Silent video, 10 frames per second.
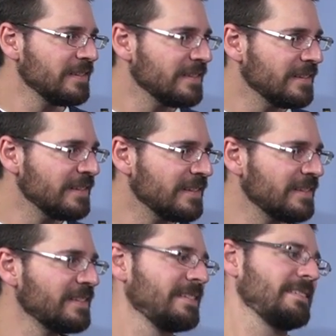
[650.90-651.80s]

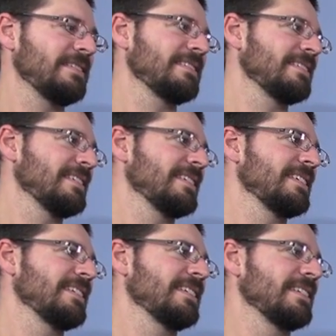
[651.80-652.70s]

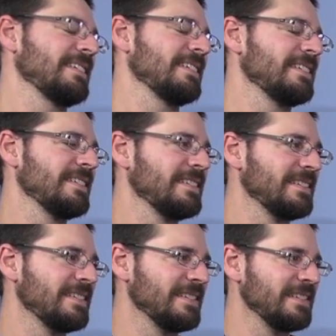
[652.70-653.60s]

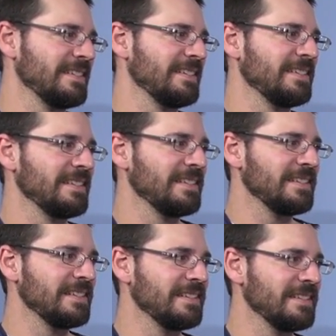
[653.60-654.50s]
No words are spoken by the person on screen.